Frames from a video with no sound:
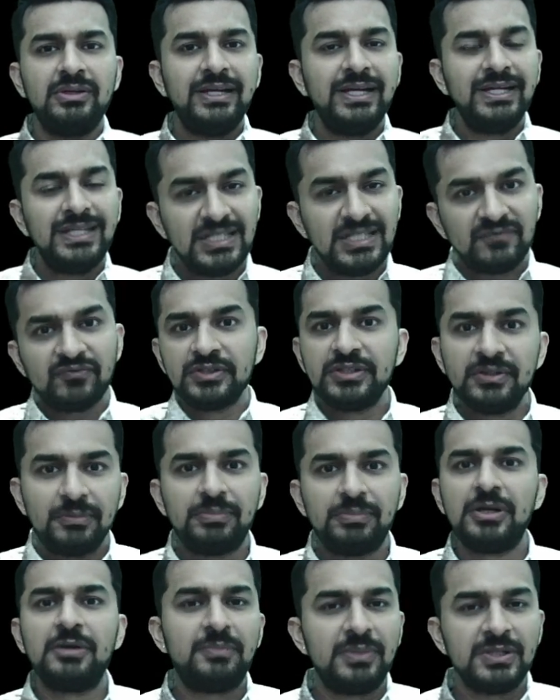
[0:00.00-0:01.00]
it is for the
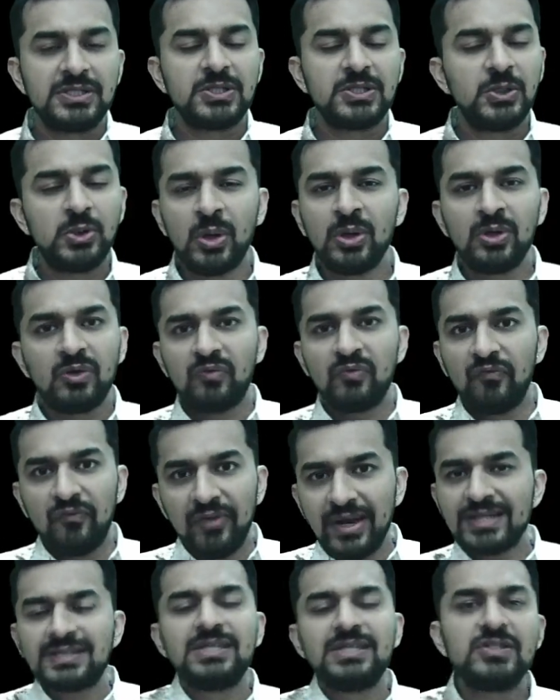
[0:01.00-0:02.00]
purpose. Don't
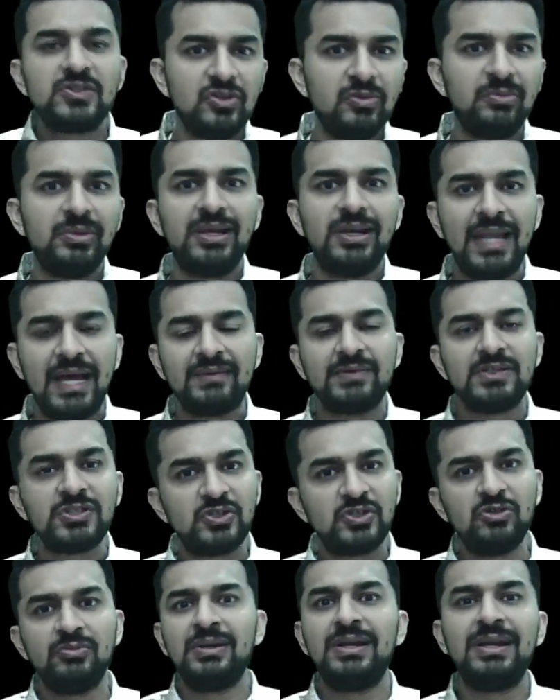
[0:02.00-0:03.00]
waste this human life. This
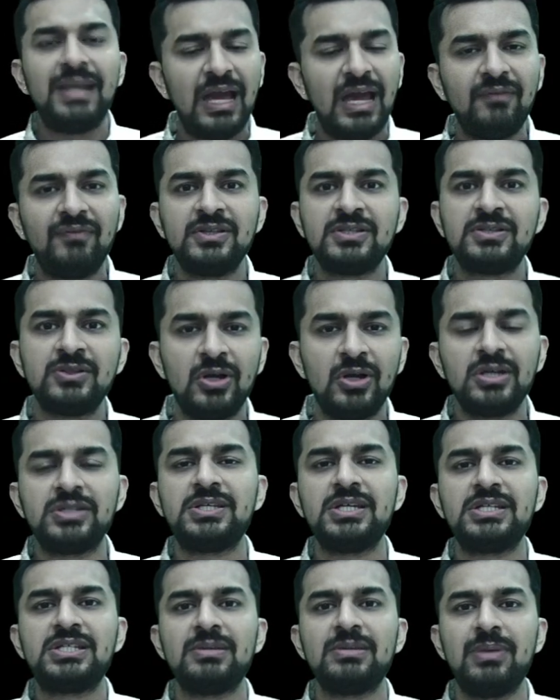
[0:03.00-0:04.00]
human life is not
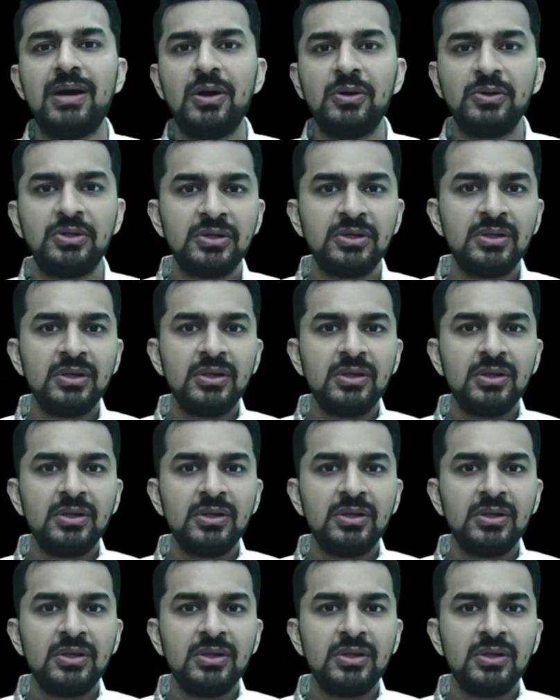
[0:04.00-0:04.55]
just about,